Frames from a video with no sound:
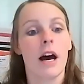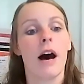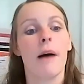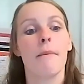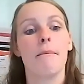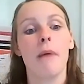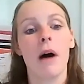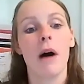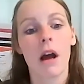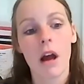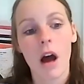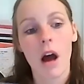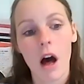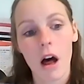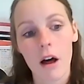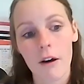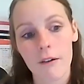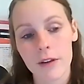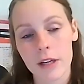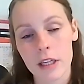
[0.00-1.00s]
among
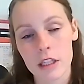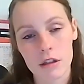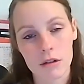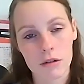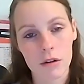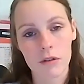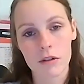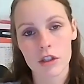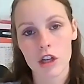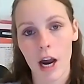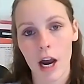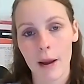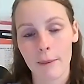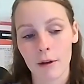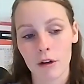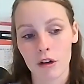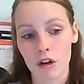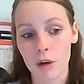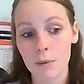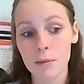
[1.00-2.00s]
all these
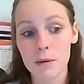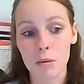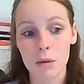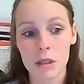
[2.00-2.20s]
tribal groups,